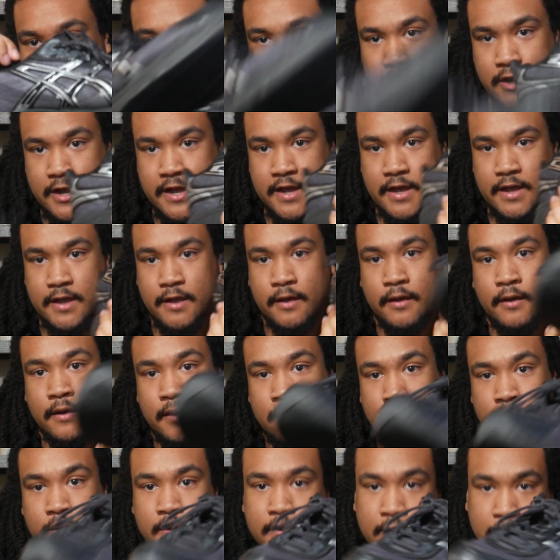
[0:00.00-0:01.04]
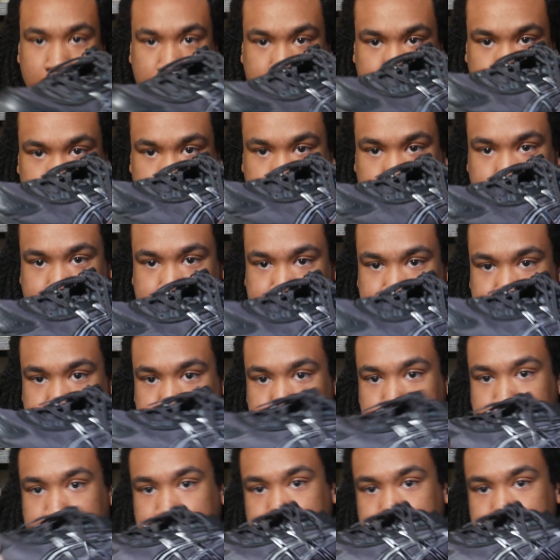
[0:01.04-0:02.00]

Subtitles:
gray colorway.